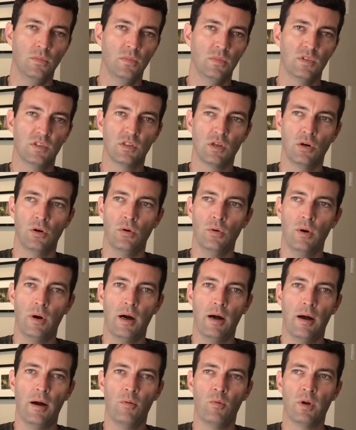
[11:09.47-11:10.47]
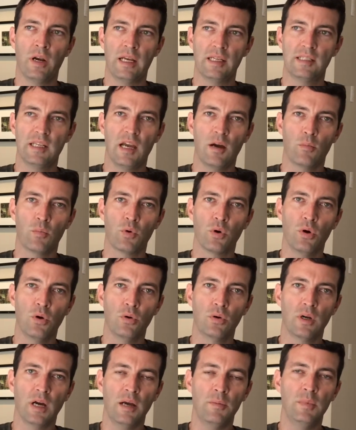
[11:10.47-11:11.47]
So when I say I'm
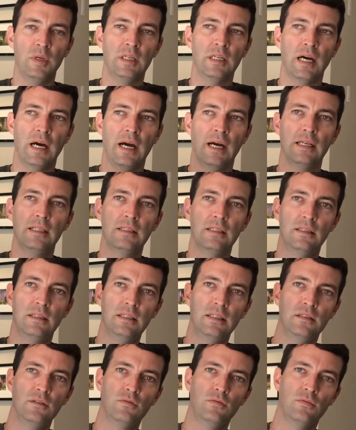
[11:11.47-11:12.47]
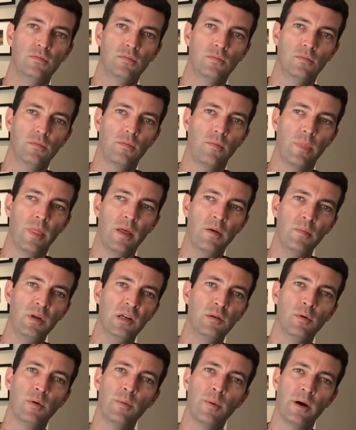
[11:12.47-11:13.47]
broke, I mean I leave the
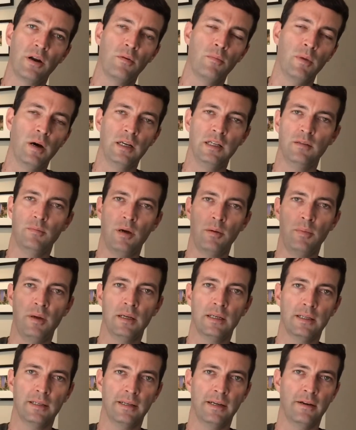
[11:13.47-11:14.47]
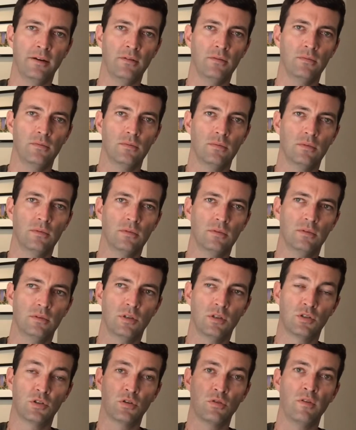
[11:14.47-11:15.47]
minimum amount of money in my bank account
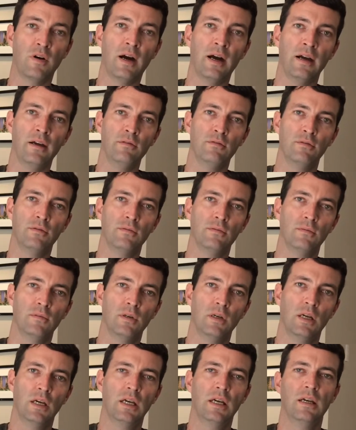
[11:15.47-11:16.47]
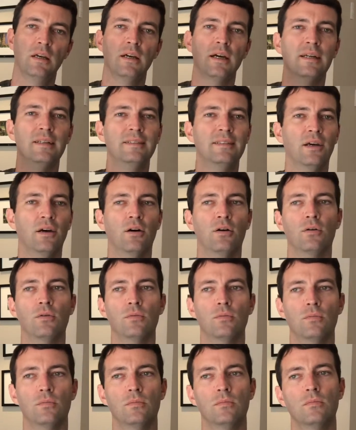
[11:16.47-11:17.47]
to survive until
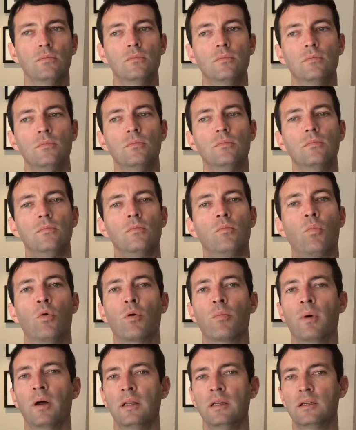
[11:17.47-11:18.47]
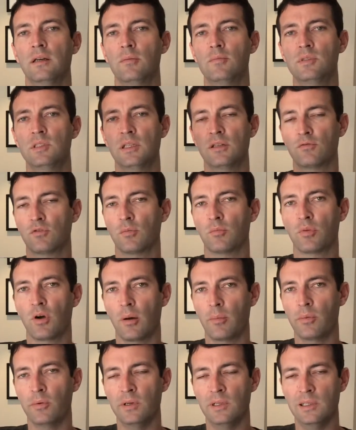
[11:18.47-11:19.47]
more money comes in from
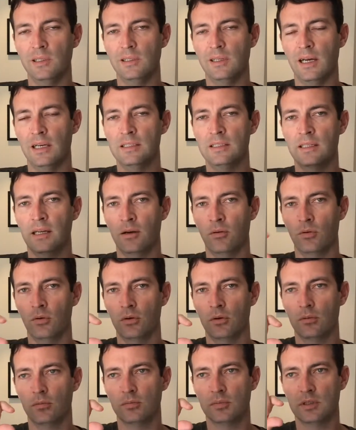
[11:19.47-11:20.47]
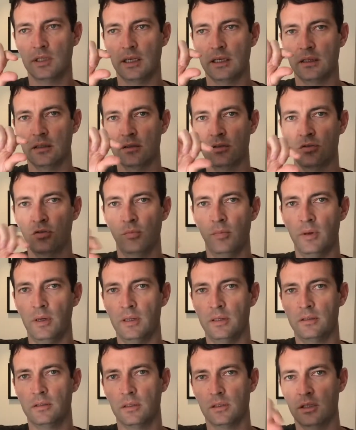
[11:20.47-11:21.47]
property, and then I will take a little
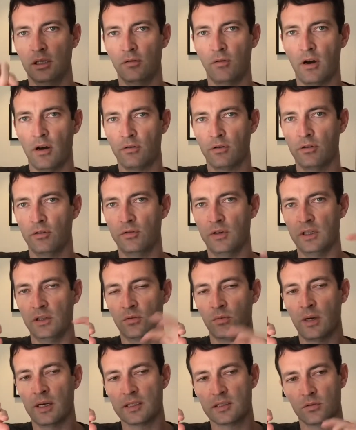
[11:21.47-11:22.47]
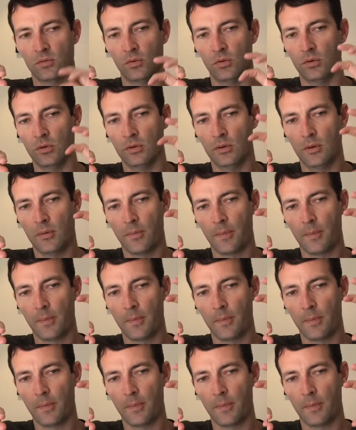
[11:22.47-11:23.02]
bit to live off of, and the rest will